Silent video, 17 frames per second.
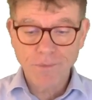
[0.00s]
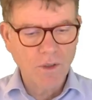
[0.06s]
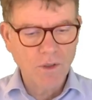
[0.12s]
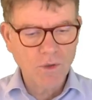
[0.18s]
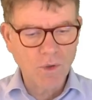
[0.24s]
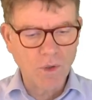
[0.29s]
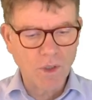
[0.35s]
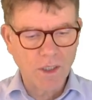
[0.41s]

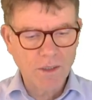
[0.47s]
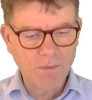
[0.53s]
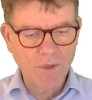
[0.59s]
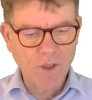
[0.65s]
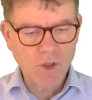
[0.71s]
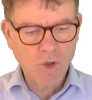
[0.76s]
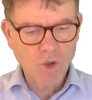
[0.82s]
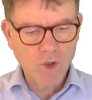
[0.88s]
so let
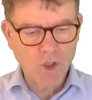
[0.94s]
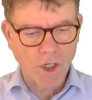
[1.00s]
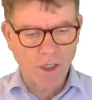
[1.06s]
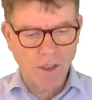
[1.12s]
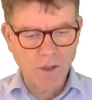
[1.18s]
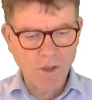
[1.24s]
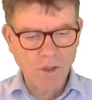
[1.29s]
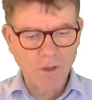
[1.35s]
me
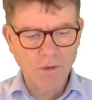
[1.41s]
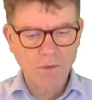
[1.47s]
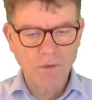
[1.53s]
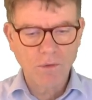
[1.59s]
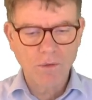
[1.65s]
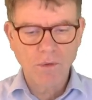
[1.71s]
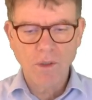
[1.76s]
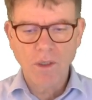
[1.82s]
change.
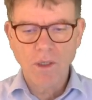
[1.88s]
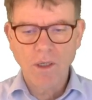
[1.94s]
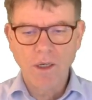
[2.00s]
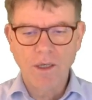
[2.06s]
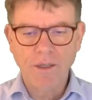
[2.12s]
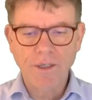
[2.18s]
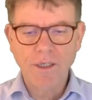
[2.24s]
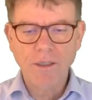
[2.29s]

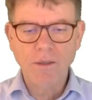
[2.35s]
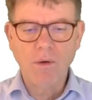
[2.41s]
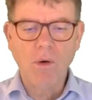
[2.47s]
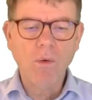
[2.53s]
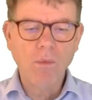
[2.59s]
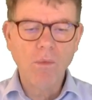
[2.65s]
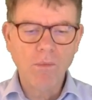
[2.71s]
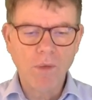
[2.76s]
And then,
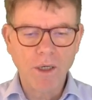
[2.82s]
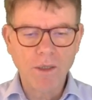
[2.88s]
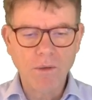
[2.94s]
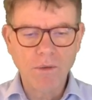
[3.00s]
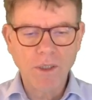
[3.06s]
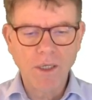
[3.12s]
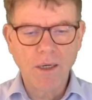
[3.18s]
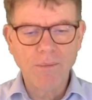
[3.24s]
oh, by the
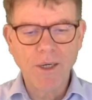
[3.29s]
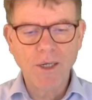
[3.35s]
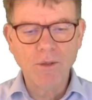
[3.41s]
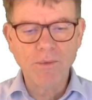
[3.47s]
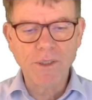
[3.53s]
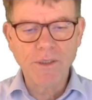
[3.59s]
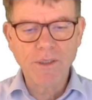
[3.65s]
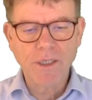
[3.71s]
way, I made a
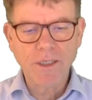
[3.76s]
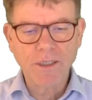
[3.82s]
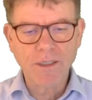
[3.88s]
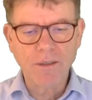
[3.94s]
mistake.